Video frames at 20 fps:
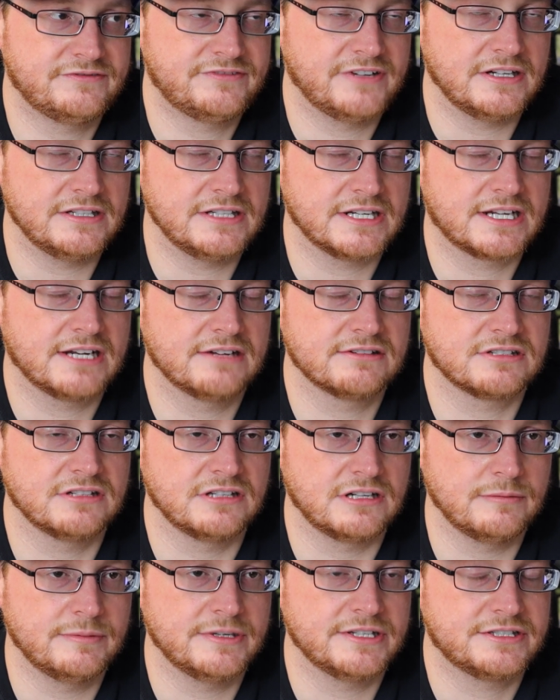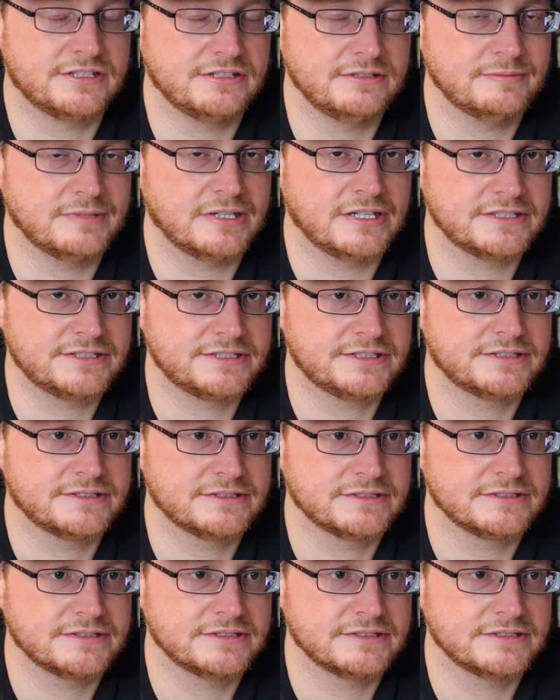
Felt like it was a little bit too much